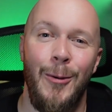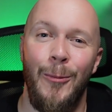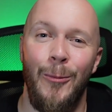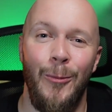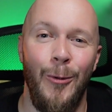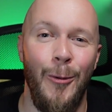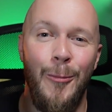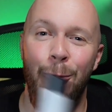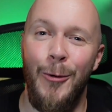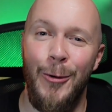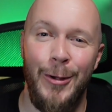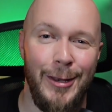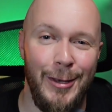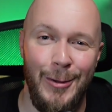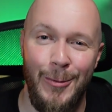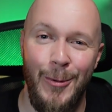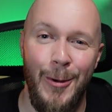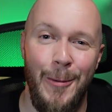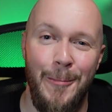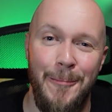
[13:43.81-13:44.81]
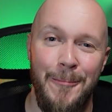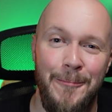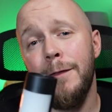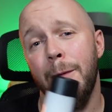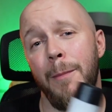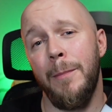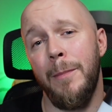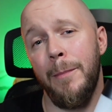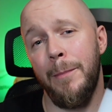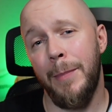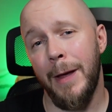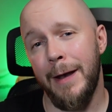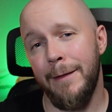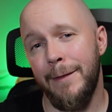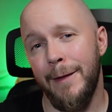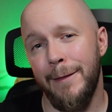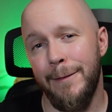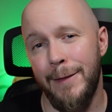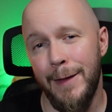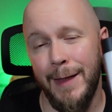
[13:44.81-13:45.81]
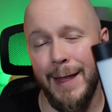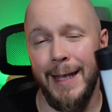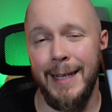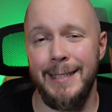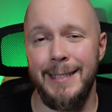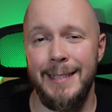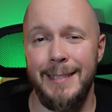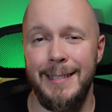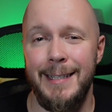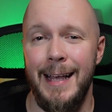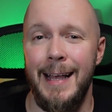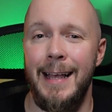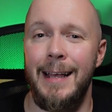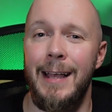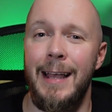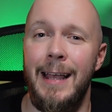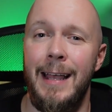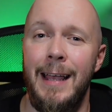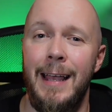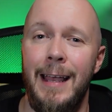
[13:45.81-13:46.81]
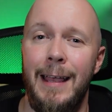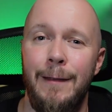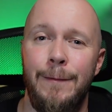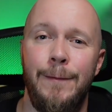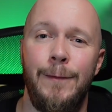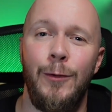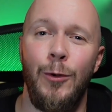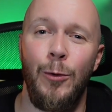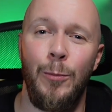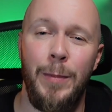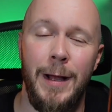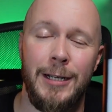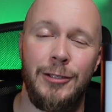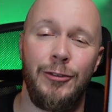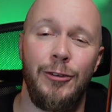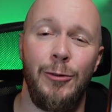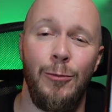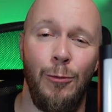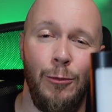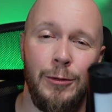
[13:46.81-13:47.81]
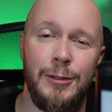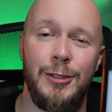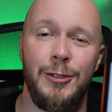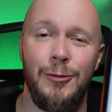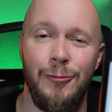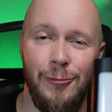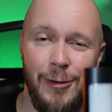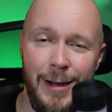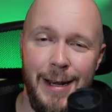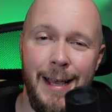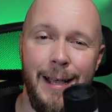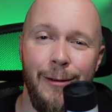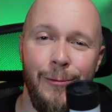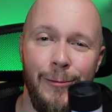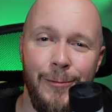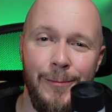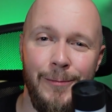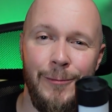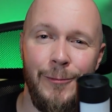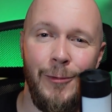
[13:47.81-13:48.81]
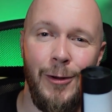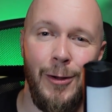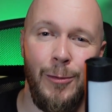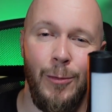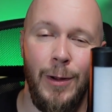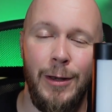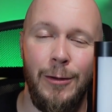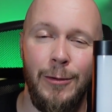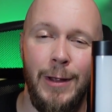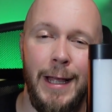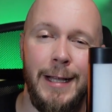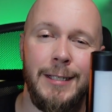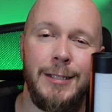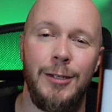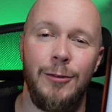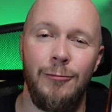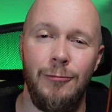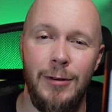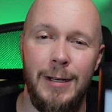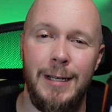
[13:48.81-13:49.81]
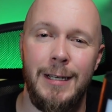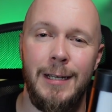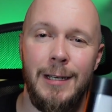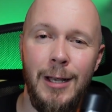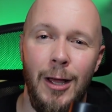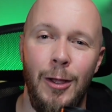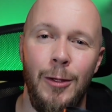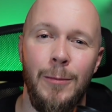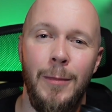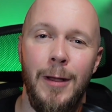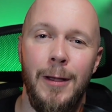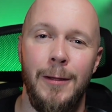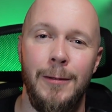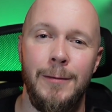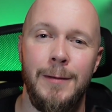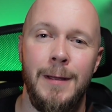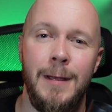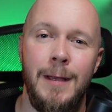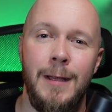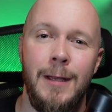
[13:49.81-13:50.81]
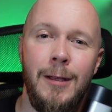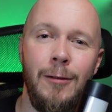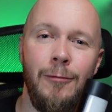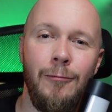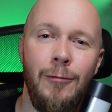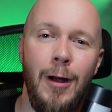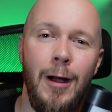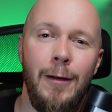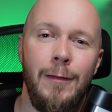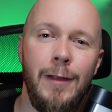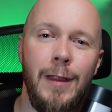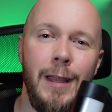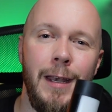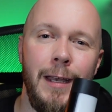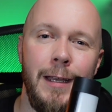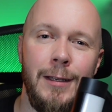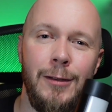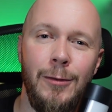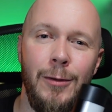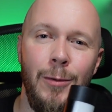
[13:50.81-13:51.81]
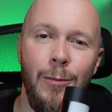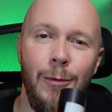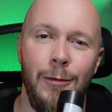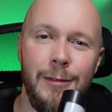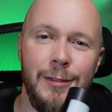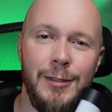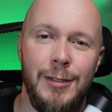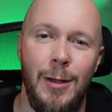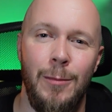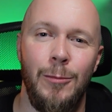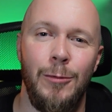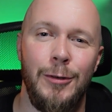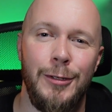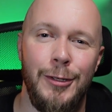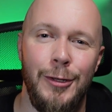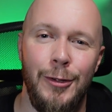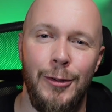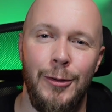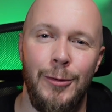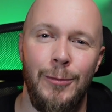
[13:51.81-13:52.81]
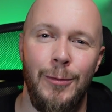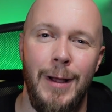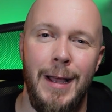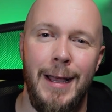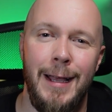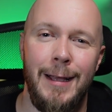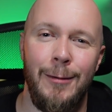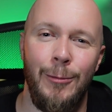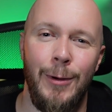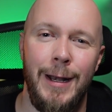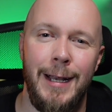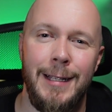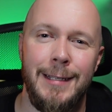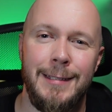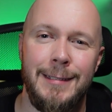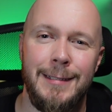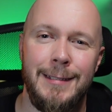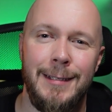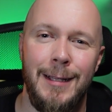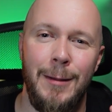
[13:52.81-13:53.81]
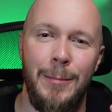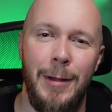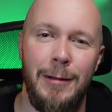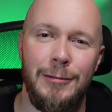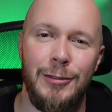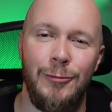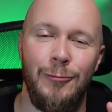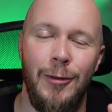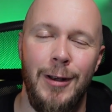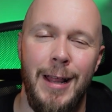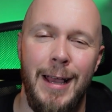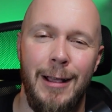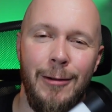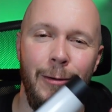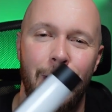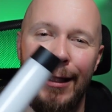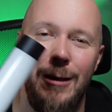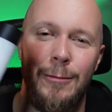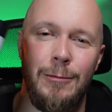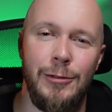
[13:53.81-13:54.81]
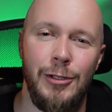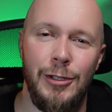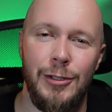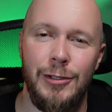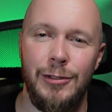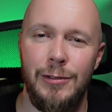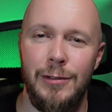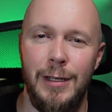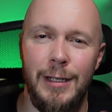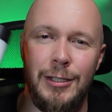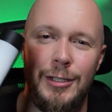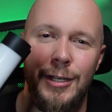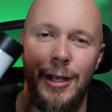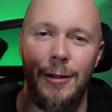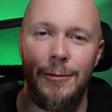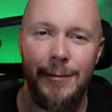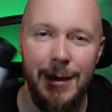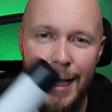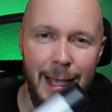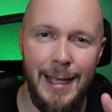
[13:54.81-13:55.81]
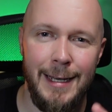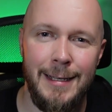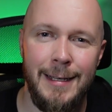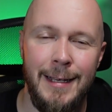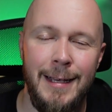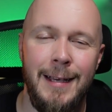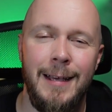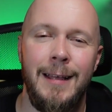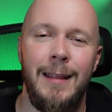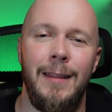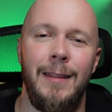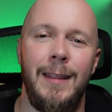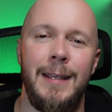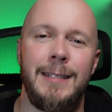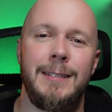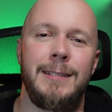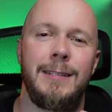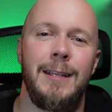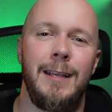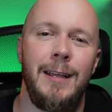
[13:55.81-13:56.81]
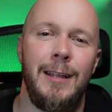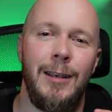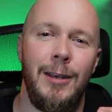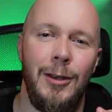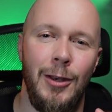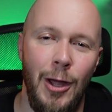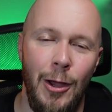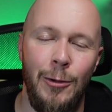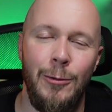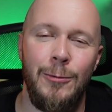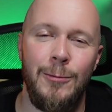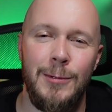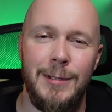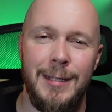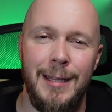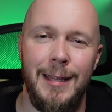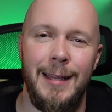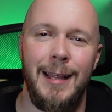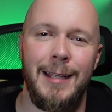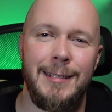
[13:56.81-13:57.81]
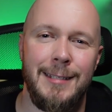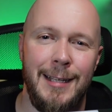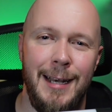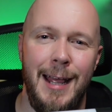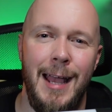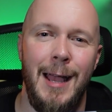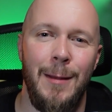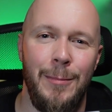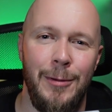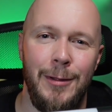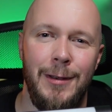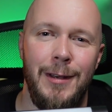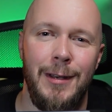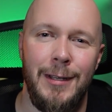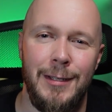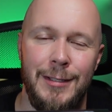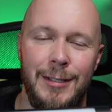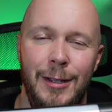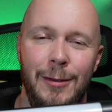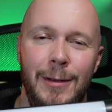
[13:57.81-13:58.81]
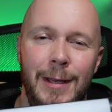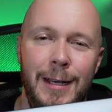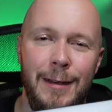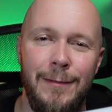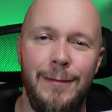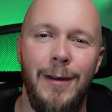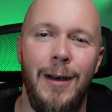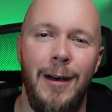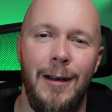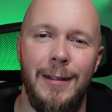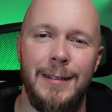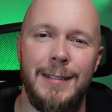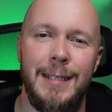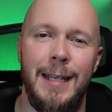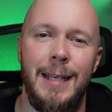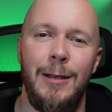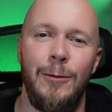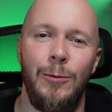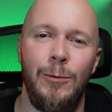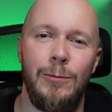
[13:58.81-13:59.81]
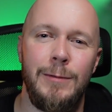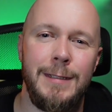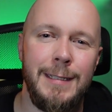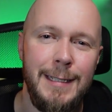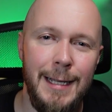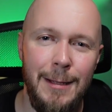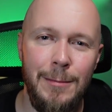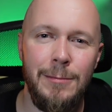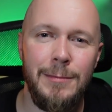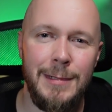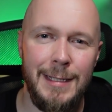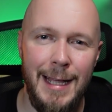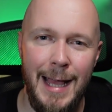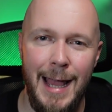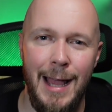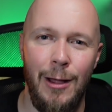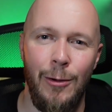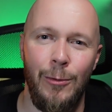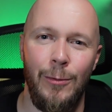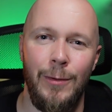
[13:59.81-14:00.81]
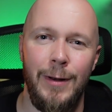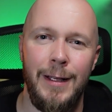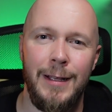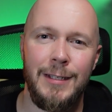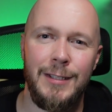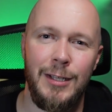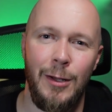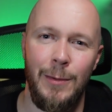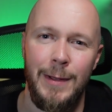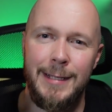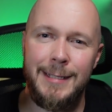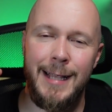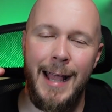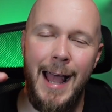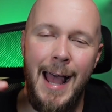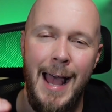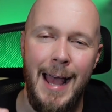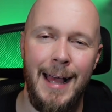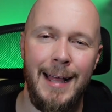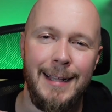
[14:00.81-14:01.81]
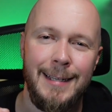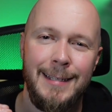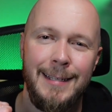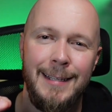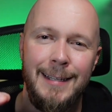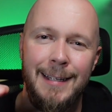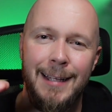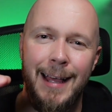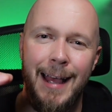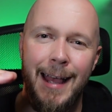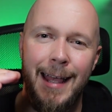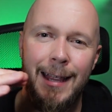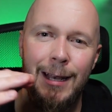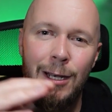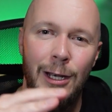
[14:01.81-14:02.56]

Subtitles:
What more can you want? Another benefit for this is that if your battery was to run out, right, when you get into really low mode, rather than it doing what some would do, where when it's about to run out, it will just literally go dead, this knows that that's going to happen. So in advance, it will dim down so it's at a